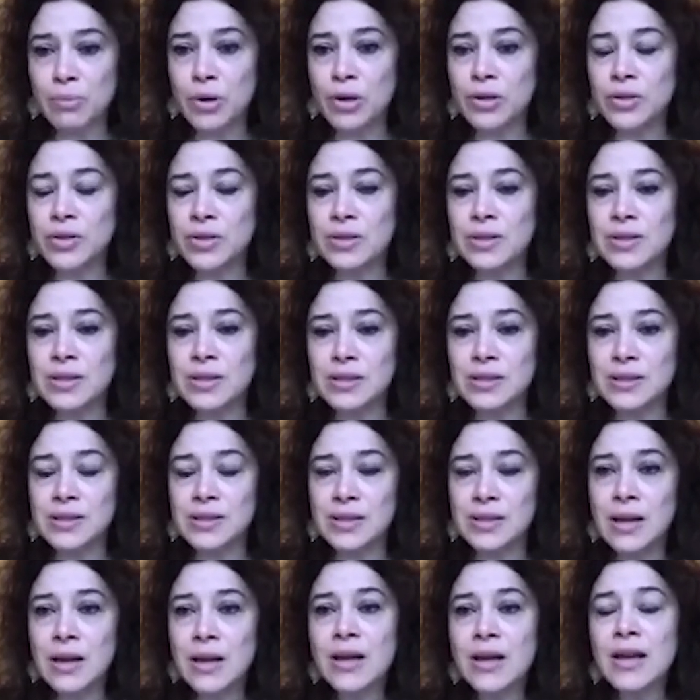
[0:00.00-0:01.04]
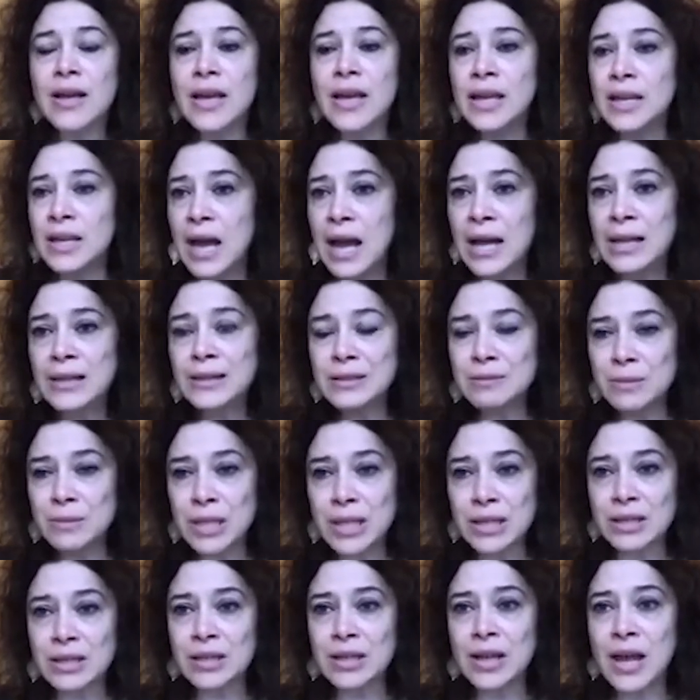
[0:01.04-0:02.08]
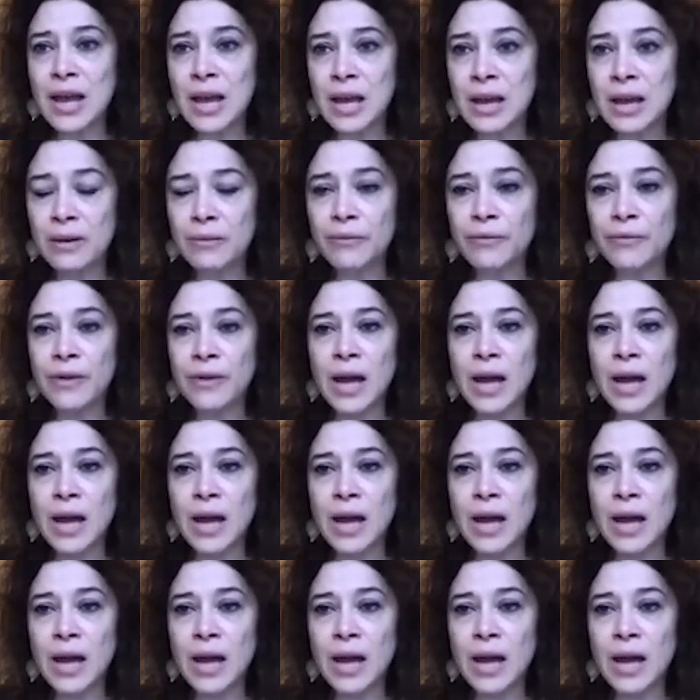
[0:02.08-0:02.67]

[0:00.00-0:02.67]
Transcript: processes, and ultimately have